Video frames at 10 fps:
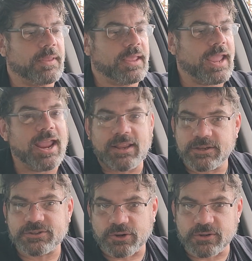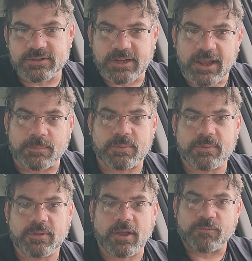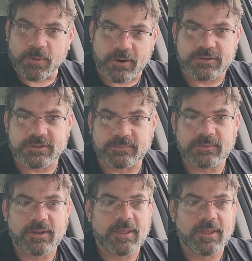hating a certain type of person.